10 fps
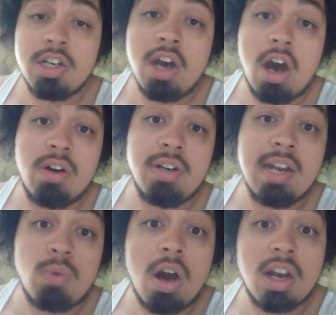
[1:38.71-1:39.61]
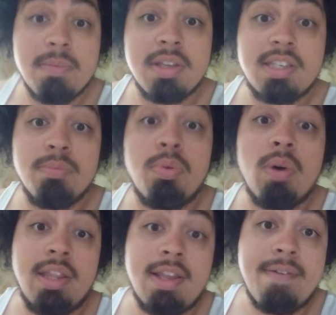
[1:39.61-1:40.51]
Conor did rock him at some
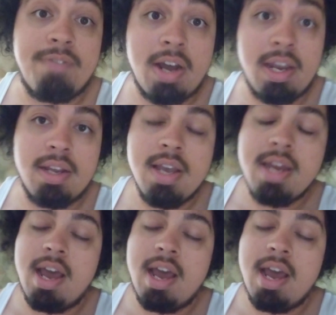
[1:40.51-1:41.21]
point in their fight.